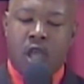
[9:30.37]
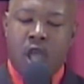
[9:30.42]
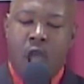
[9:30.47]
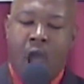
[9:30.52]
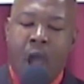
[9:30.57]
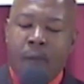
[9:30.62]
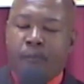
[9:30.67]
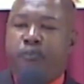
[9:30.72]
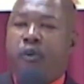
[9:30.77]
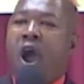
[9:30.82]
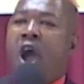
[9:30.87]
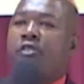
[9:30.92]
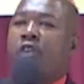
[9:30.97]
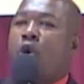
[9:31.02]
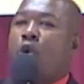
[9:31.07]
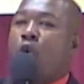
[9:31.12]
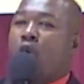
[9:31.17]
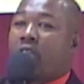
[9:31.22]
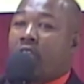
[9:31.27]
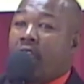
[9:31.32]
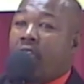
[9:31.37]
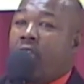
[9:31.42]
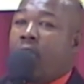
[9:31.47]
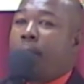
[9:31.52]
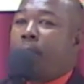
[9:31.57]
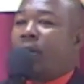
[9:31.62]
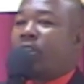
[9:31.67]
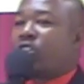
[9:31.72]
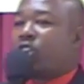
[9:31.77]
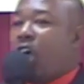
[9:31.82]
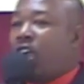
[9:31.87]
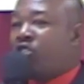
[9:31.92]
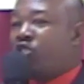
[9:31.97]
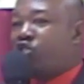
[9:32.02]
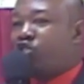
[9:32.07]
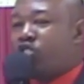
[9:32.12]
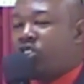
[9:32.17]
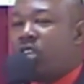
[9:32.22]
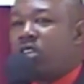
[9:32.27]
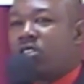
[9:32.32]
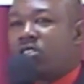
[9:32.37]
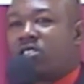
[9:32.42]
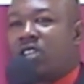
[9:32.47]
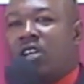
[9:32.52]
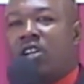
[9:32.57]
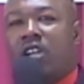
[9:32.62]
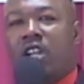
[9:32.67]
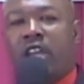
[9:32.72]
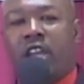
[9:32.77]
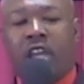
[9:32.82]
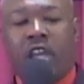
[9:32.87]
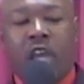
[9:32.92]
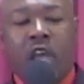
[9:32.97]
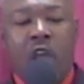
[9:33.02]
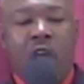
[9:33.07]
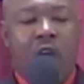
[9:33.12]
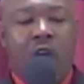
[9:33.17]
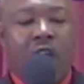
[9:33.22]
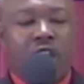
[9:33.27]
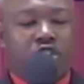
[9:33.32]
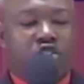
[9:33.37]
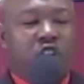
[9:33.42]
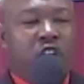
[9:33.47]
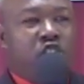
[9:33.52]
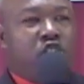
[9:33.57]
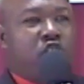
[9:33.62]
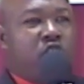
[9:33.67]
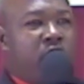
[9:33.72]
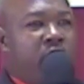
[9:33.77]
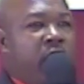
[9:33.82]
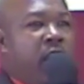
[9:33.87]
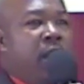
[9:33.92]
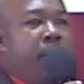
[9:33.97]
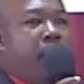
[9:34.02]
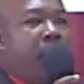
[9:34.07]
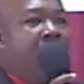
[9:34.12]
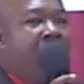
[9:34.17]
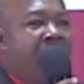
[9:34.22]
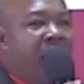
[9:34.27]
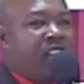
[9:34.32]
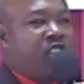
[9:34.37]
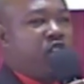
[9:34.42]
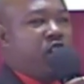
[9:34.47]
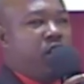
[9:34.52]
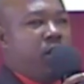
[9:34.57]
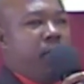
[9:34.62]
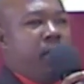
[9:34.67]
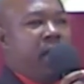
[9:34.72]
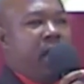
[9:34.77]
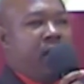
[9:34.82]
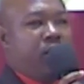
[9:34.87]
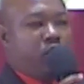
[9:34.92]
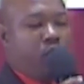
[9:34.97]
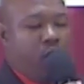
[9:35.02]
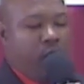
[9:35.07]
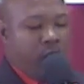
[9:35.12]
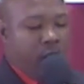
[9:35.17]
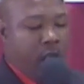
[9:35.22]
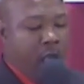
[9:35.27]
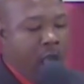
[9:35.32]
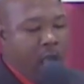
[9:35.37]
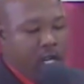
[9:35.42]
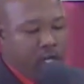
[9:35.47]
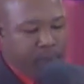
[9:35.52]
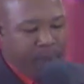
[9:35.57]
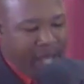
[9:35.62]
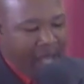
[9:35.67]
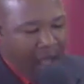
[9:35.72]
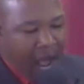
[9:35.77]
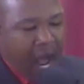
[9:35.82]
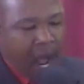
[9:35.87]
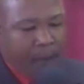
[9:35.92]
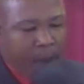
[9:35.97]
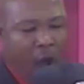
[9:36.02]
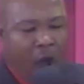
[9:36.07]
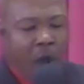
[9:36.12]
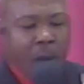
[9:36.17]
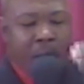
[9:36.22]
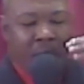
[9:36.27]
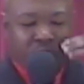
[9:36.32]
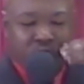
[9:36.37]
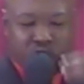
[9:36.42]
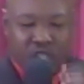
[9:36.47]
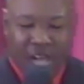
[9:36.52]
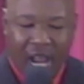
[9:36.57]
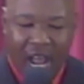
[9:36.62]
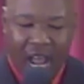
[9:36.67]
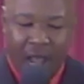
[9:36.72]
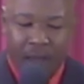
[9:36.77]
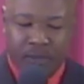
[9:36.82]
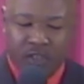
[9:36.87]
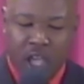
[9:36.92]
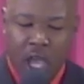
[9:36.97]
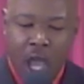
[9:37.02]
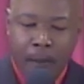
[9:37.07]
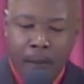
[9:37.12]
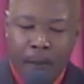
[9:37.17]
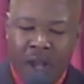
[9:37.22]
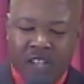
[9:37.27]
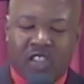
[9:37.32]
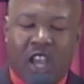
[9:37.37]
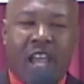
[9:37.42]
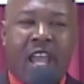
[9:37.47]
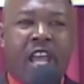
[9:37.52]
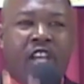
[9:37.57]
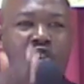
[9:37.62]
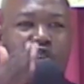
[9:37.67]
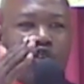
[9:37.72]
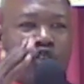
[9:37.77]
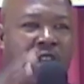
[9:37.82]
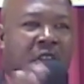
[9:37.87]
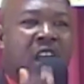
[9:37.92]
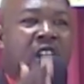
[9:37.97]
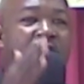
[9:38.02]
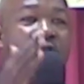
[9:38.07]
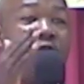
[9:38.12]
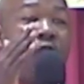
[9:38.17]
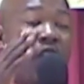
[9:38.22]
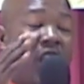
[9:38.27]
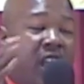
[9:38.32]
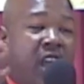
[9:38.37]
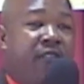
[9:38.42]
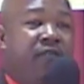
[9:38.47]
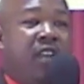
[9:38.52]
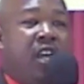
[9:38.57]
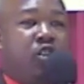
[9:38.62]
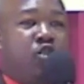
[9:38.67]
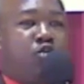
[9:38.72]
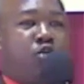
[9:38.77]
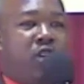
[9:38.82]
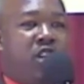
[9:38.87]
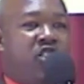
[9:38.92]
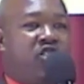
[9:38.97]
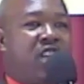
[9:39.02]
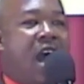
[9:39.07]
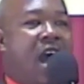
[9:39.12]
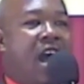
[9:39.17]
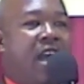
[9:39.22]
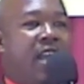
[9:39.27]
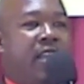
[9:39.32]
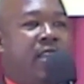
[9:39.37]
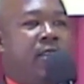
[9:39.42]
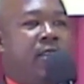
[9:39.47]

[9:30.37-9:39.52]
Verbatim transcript: A brother who keep and consistently uh, just keep hurting me and doing me harm. How much times must I extend forgiveness to this guy?